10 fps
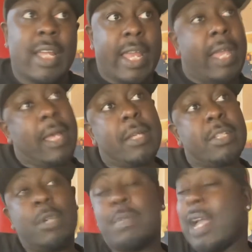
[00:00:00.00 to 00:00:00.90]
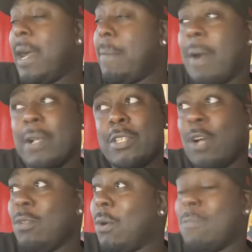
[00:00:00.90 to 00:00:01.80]
Uh, so yeah, but you
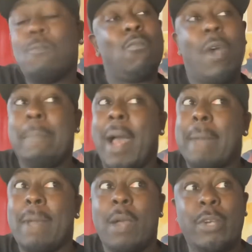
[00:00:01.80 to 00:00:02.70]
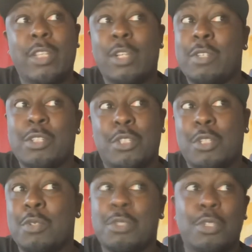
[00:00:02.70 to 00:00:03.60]
know, look, we're back, man. We're doing this
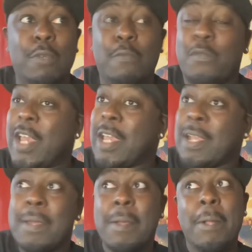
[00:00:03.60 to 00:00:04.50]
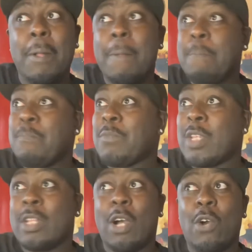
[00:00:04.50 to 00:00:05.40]
YouTube thing.
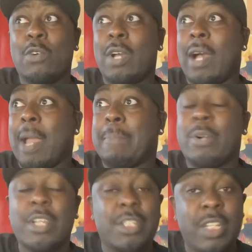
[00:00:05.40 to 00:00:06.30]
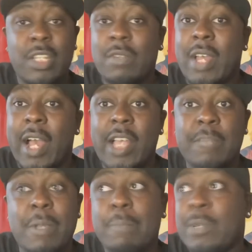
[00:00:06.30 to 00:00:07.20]
You know, I appreciate you guys.
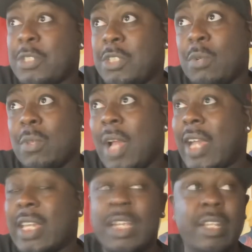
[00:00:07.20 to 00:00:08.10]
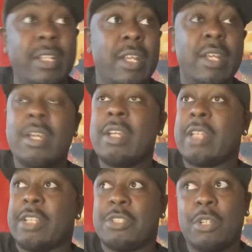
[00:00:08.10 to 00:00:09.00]
People are still liking.
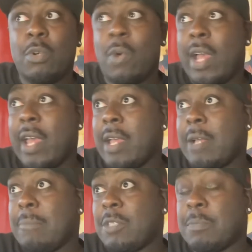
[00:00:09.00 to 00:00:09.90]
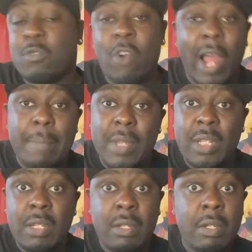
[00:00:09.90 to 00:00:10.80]
They're still um,
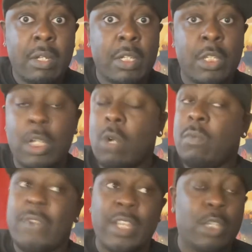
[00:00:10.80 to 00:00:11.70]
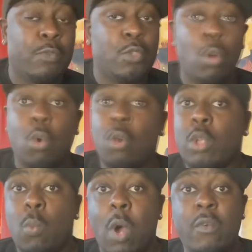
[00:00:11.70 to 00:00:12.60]
subscribing. You know, thank you to all
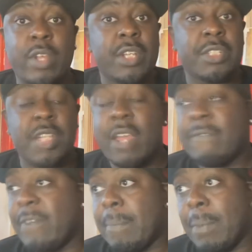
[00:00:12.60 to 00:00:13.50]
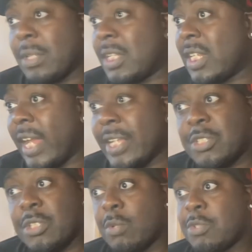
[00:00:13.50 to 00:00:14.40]
the warriors, everybody that is
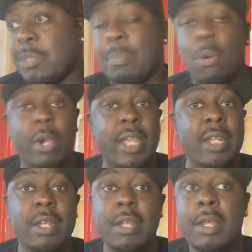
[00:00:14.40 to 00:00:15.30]
still supporting.